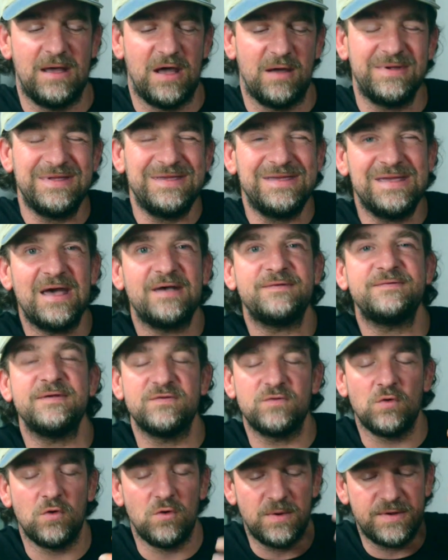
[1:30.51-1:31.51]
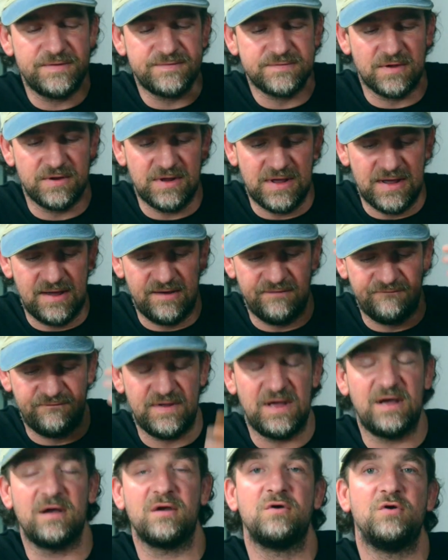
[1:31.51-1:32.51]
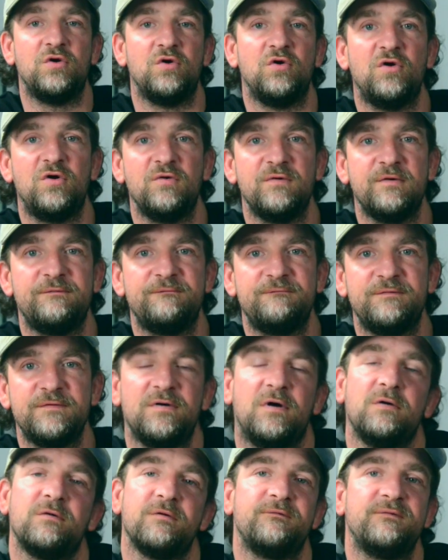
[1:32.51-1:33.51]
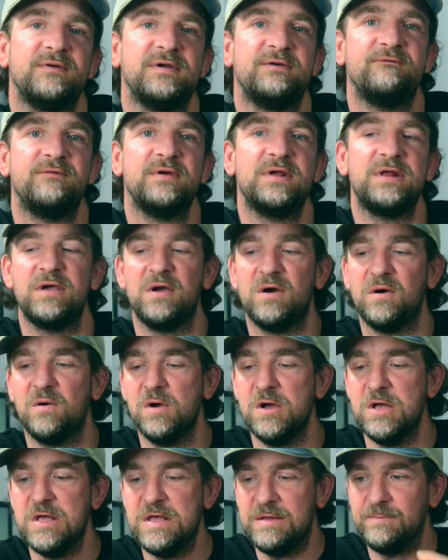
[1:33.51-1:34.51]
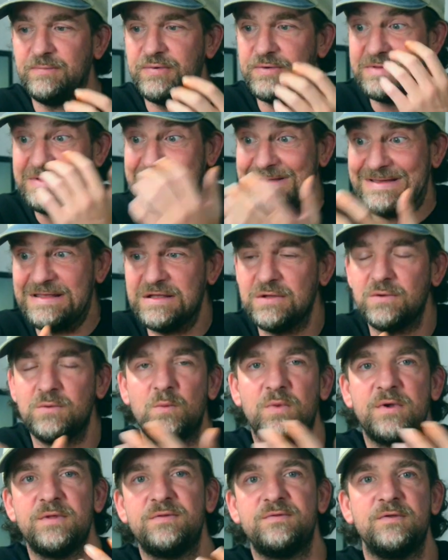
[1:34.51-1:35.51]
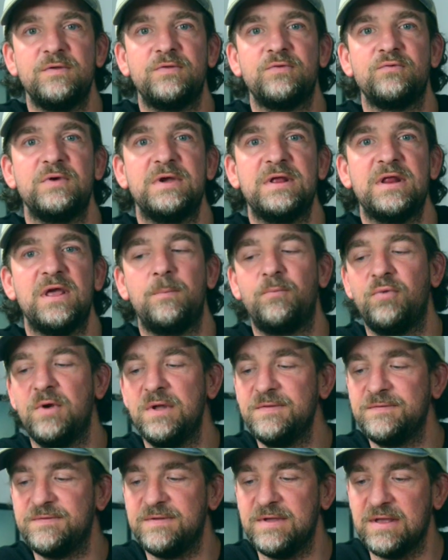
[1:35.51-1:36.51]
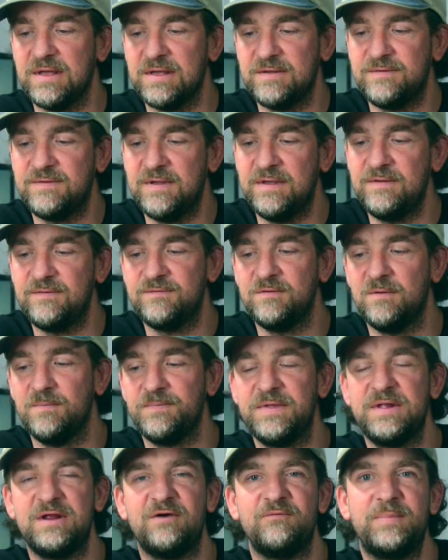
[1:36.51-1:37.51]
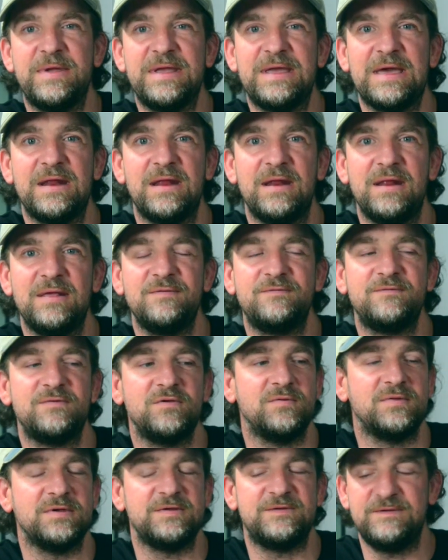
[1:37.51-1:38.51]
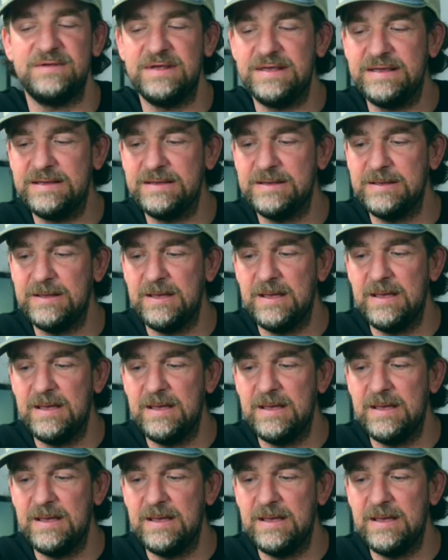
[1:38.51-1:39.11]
I mean, yes, it's always going to have that core of photography and video, but like with the 3D printing, it's something I've been getting into this year,